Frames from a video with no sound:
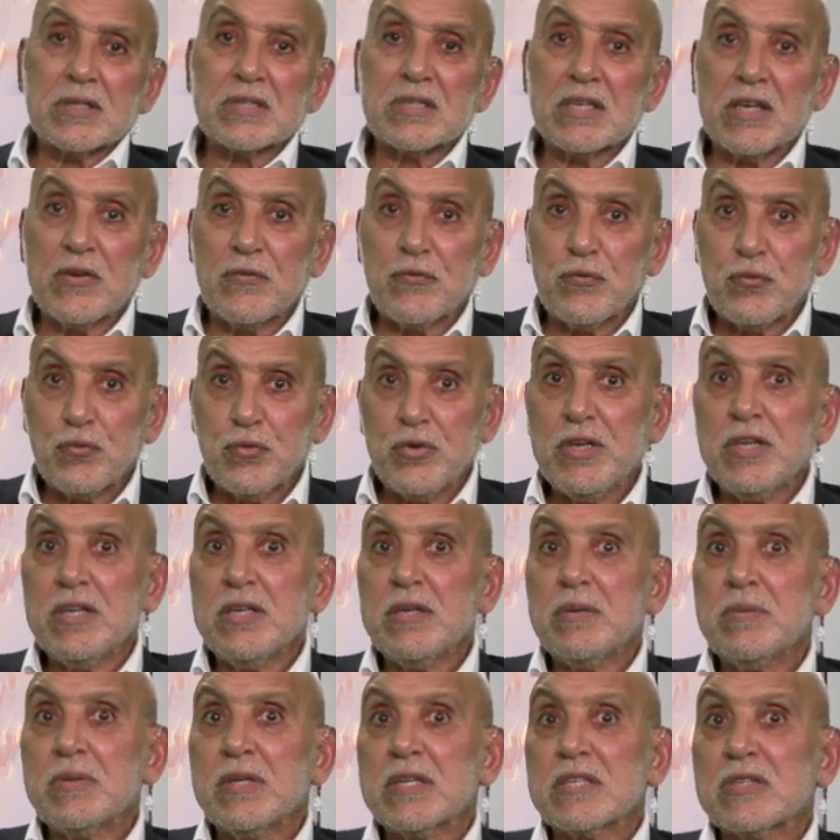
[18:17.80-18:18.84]
Because if
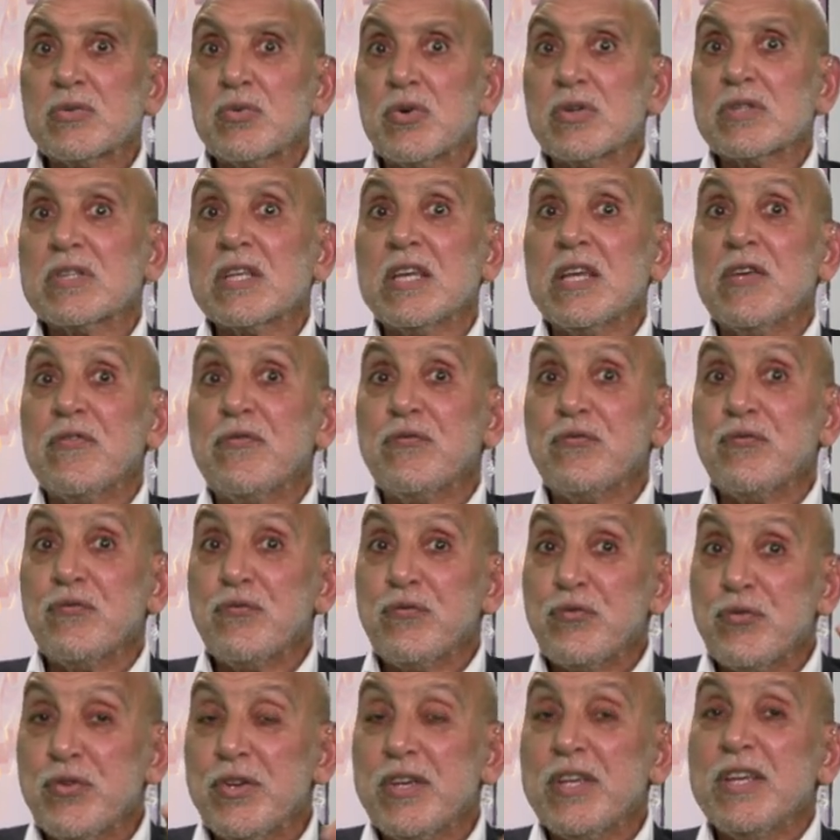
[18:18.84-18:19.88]
we
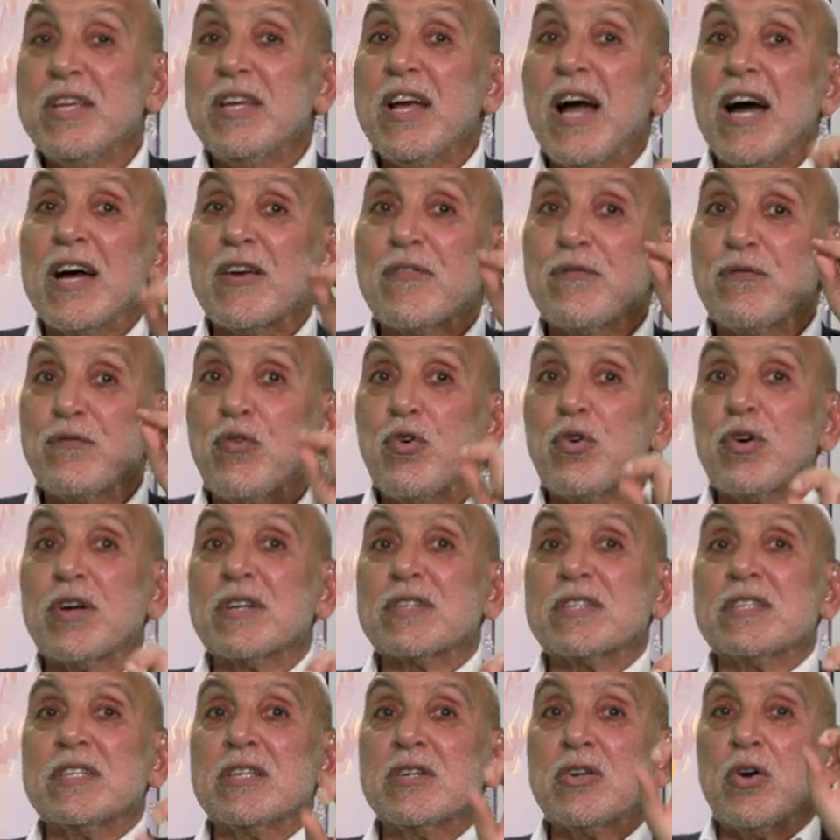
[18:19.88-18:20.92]
are
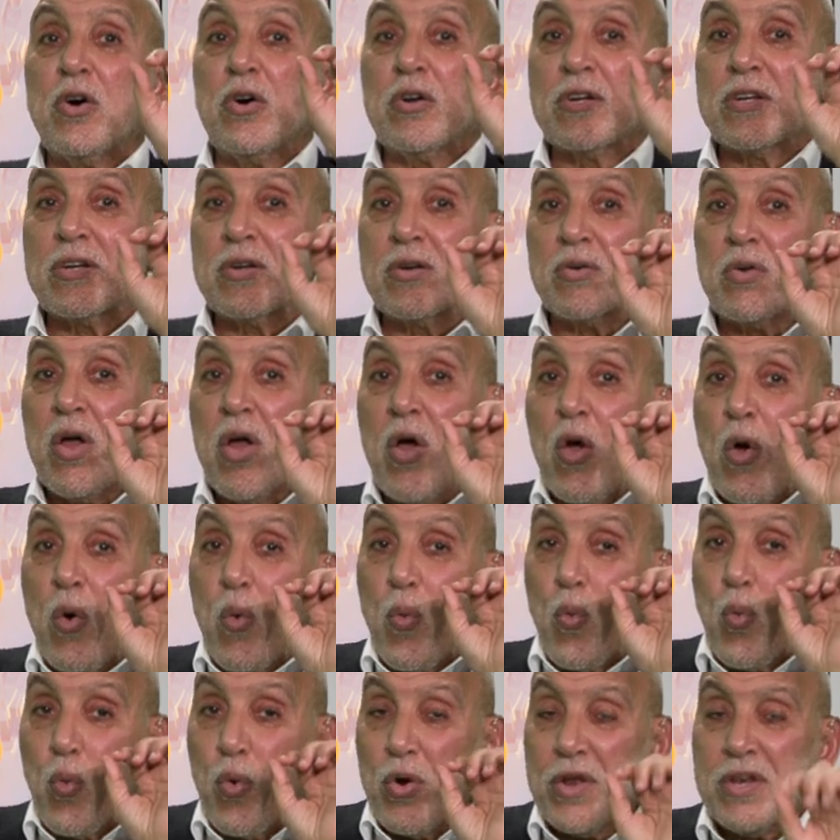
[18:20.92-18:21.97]
focusing on
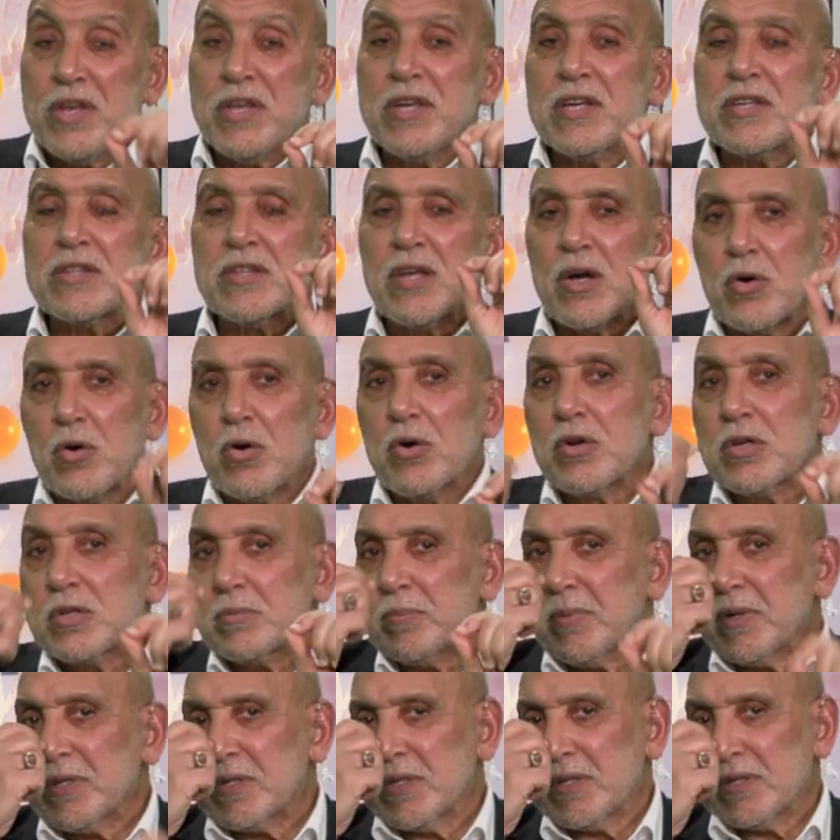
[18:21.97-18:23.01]
winning the
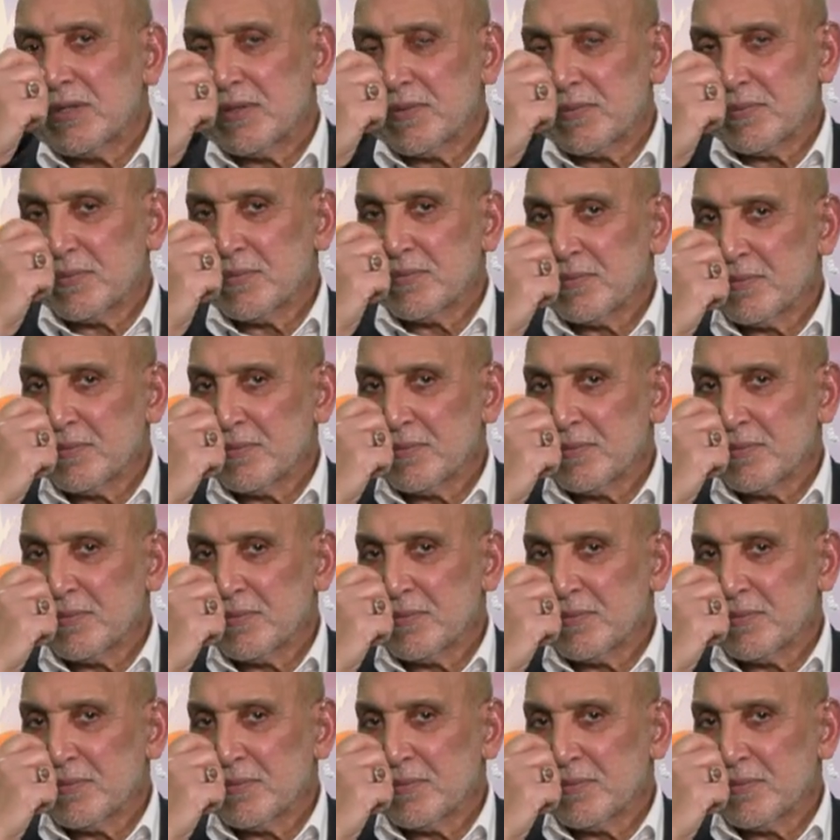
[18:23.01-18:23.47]
gold medal.